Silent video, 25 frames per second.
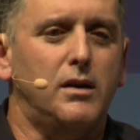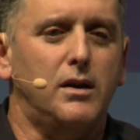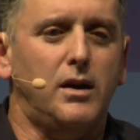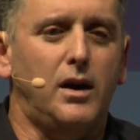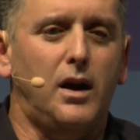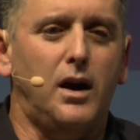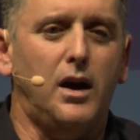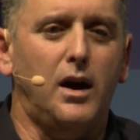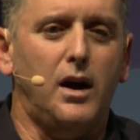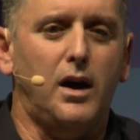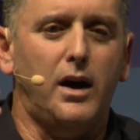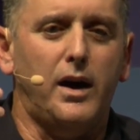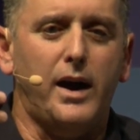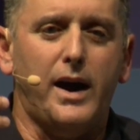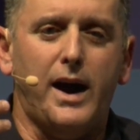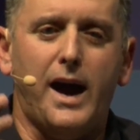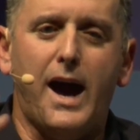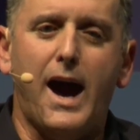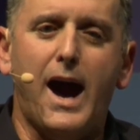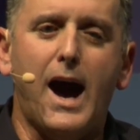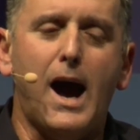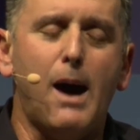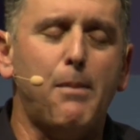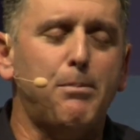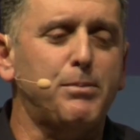
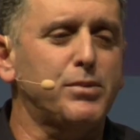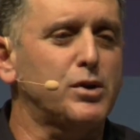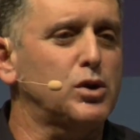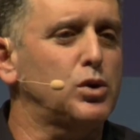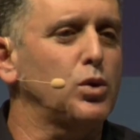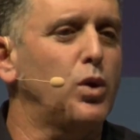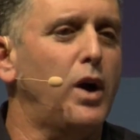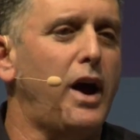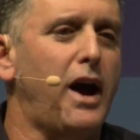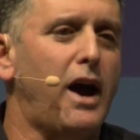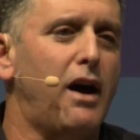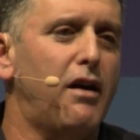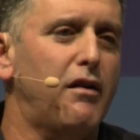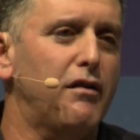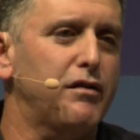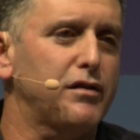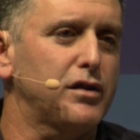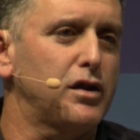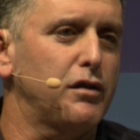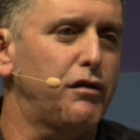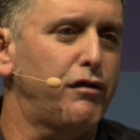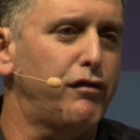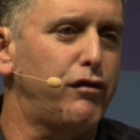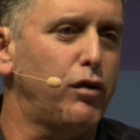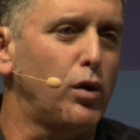app to have
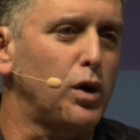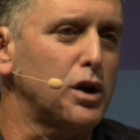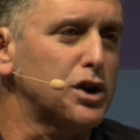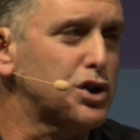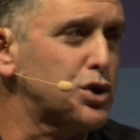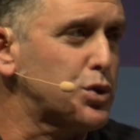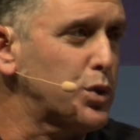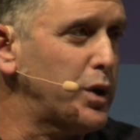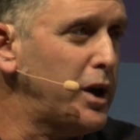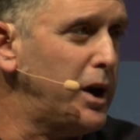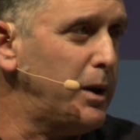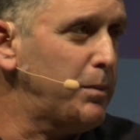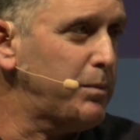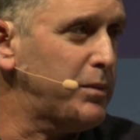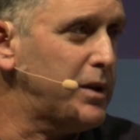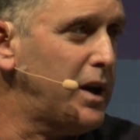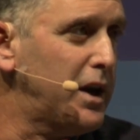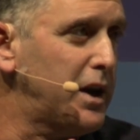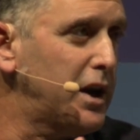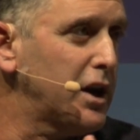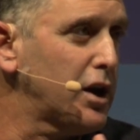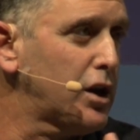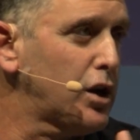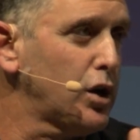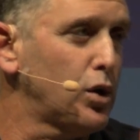the full trip that
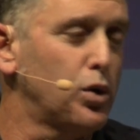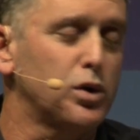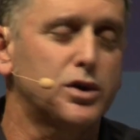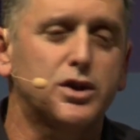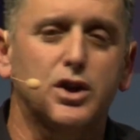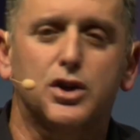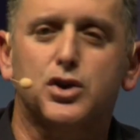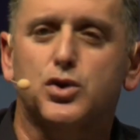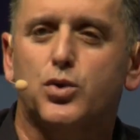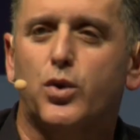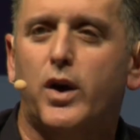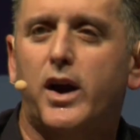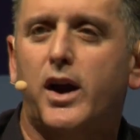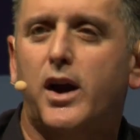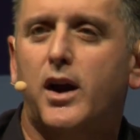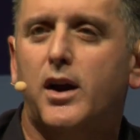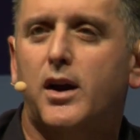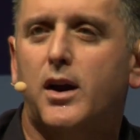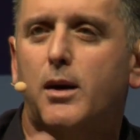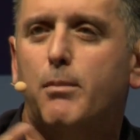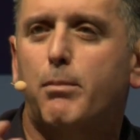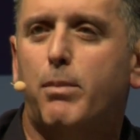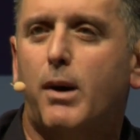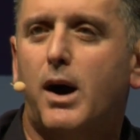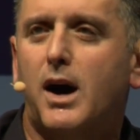includes a train,
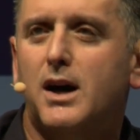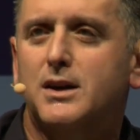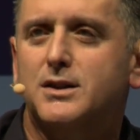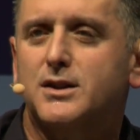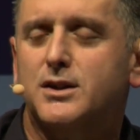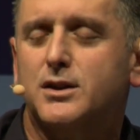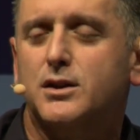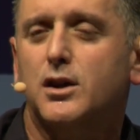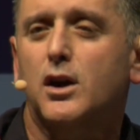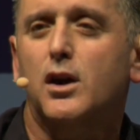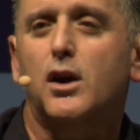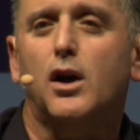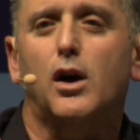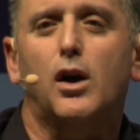a bus,